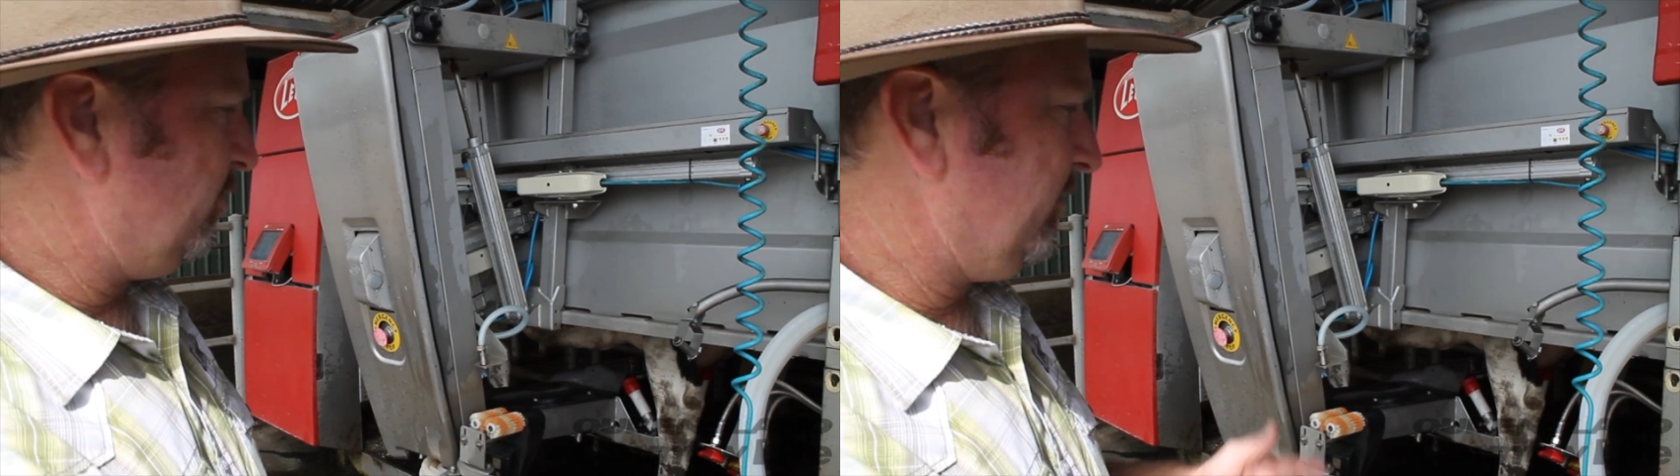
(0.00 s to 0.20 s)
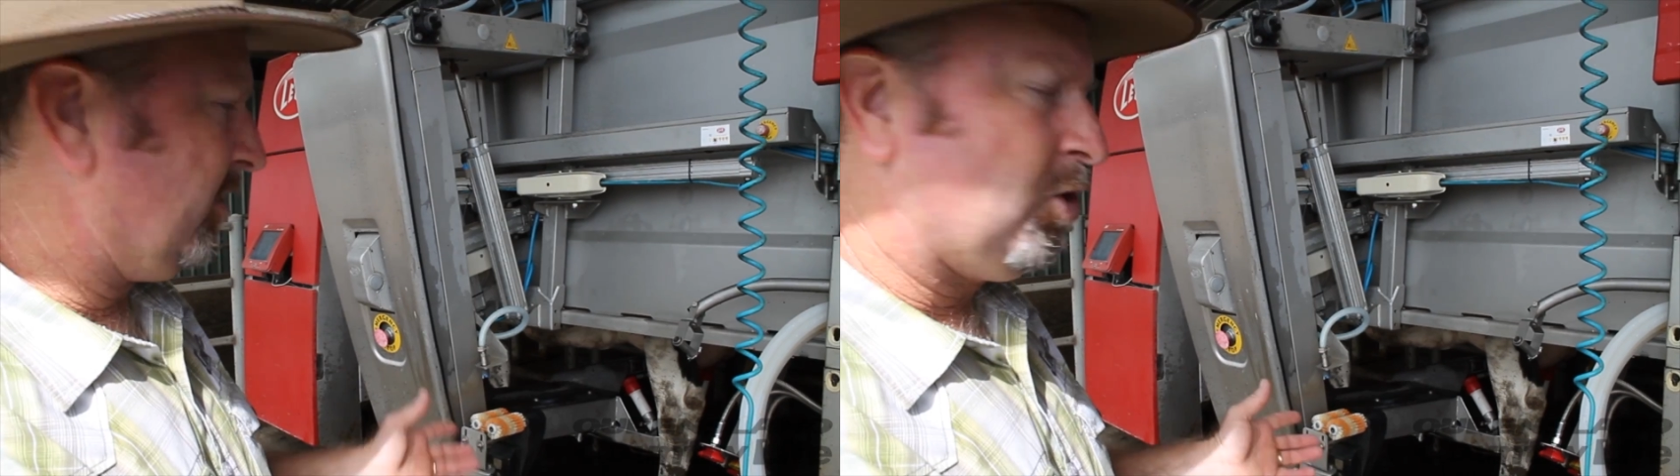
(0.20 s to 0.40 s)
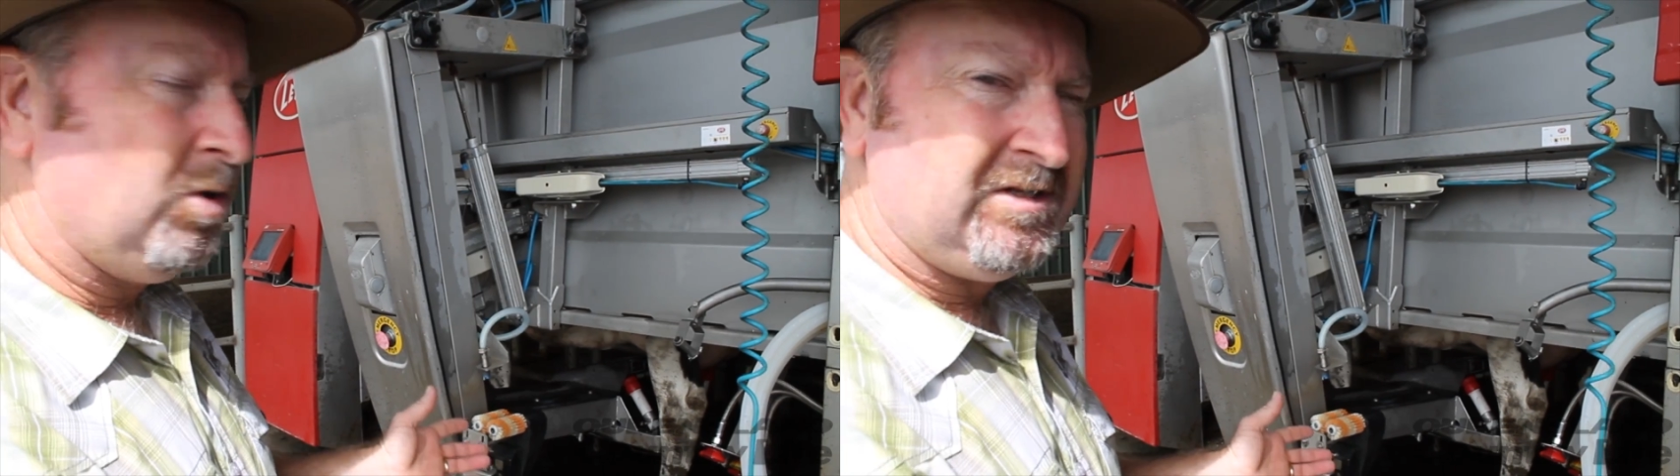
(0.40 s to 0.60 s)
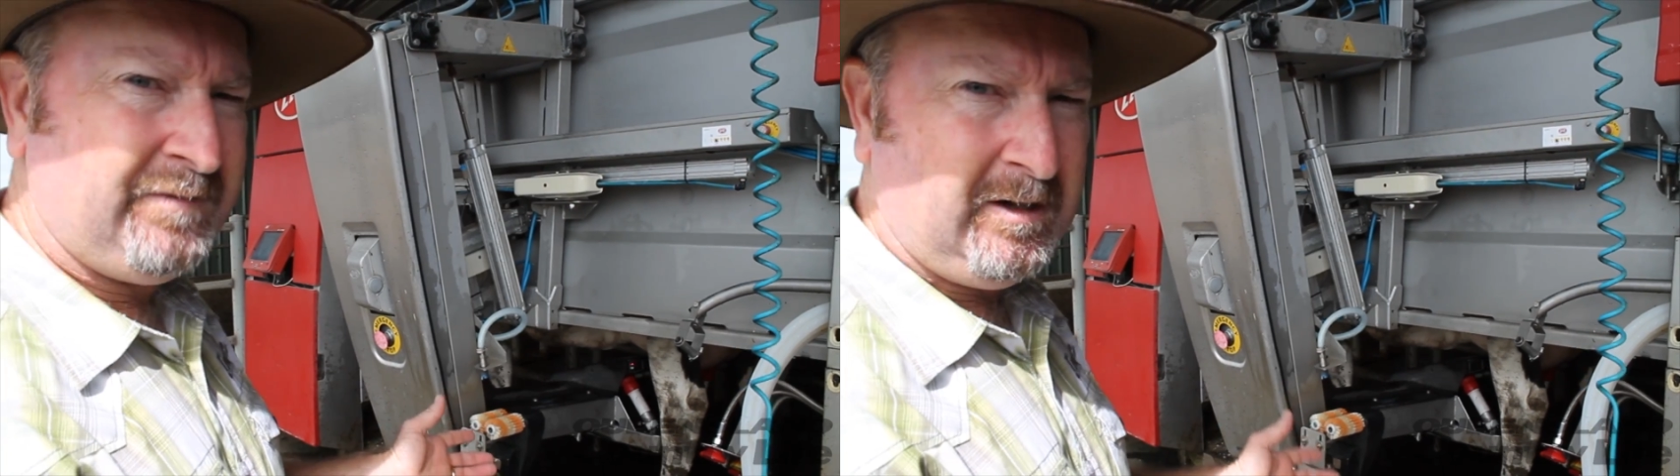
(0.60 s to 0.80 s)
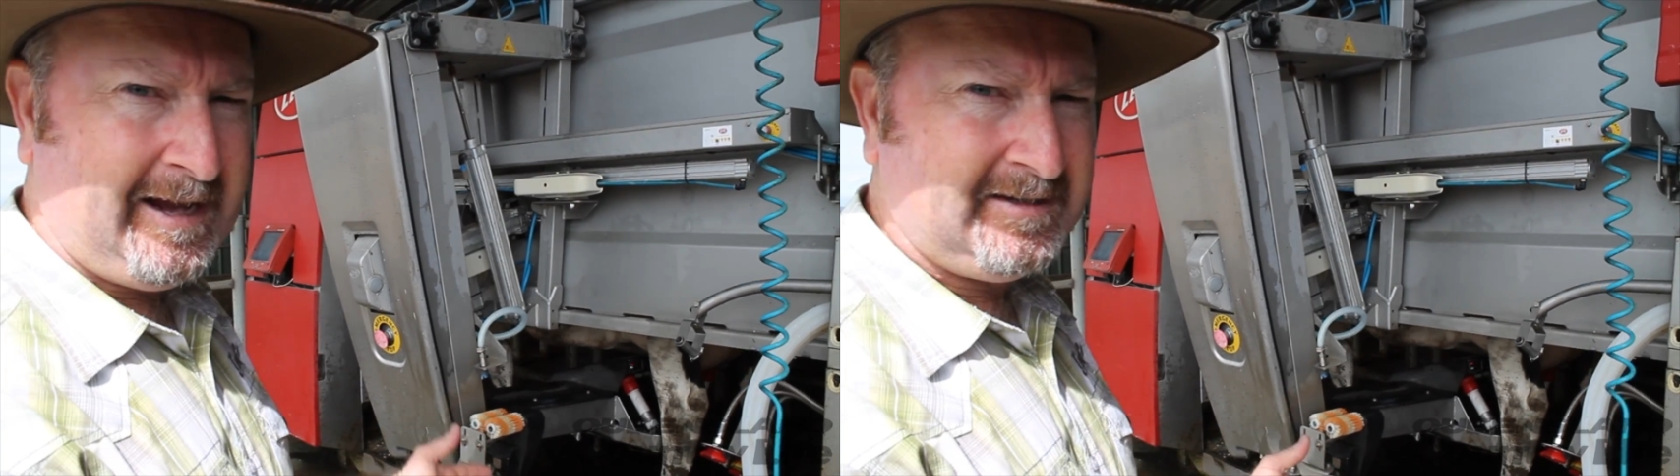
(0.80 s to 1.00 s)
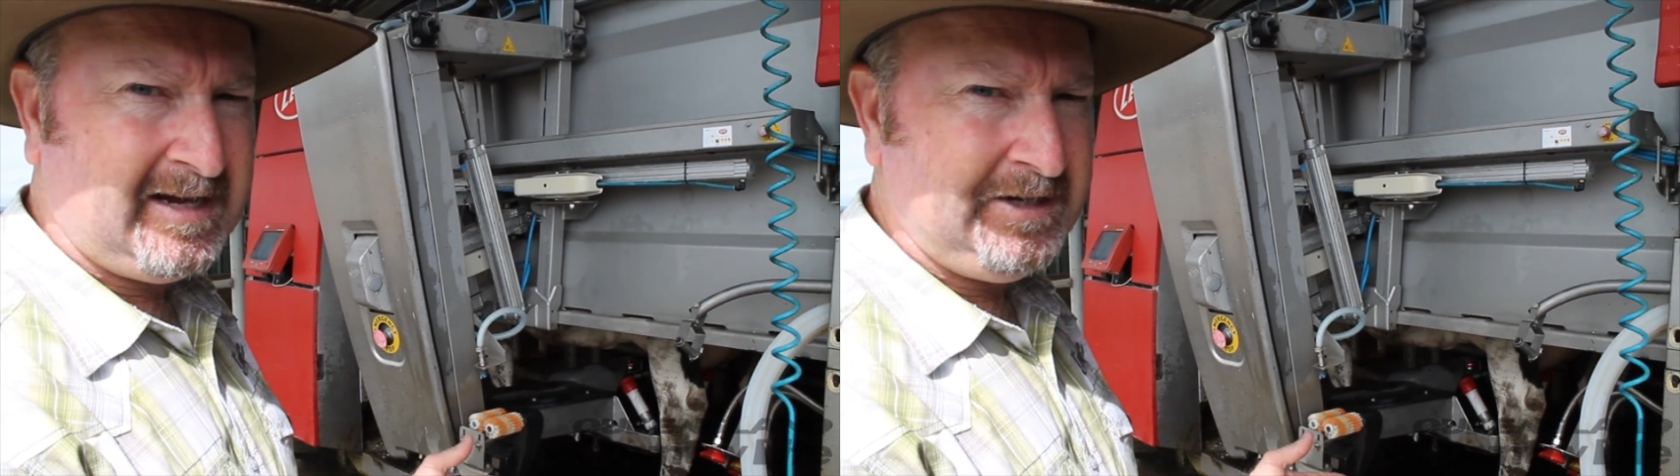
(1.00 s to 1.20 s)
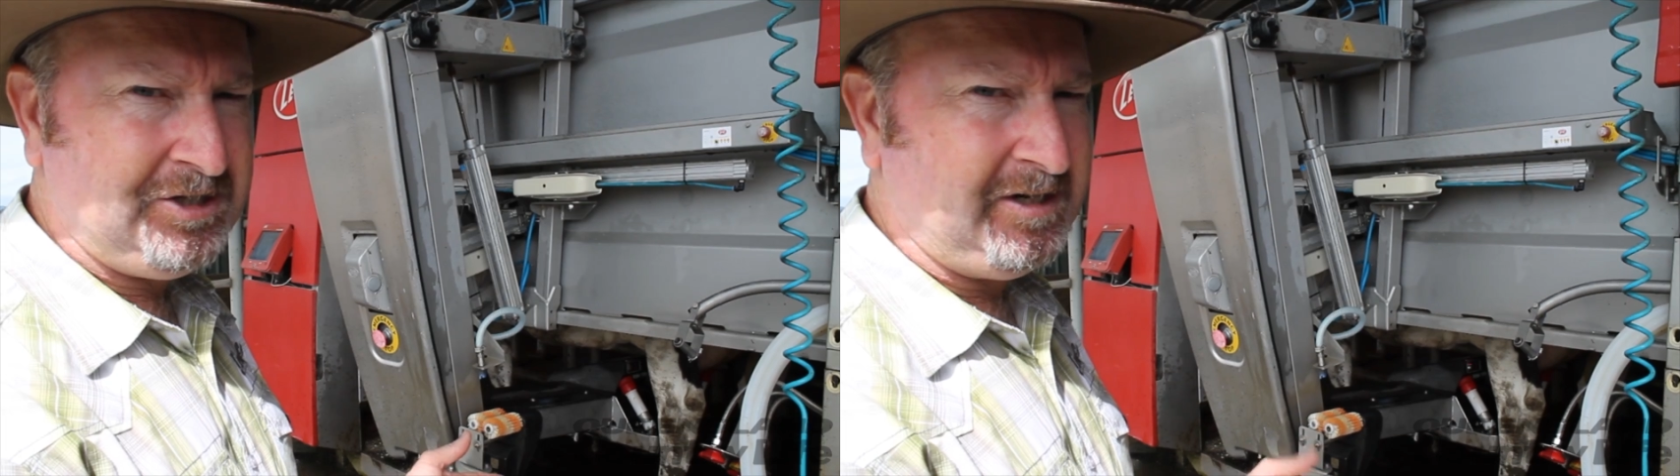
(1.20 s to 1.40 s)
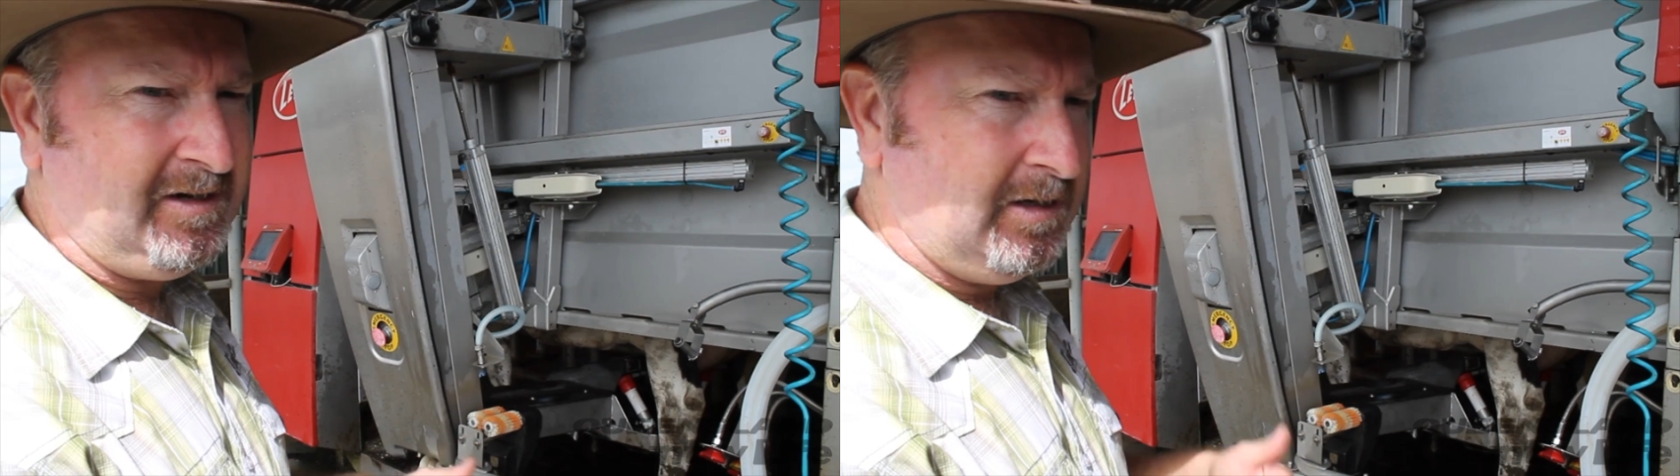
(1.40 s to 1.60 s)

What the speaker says: during the course of her lactation.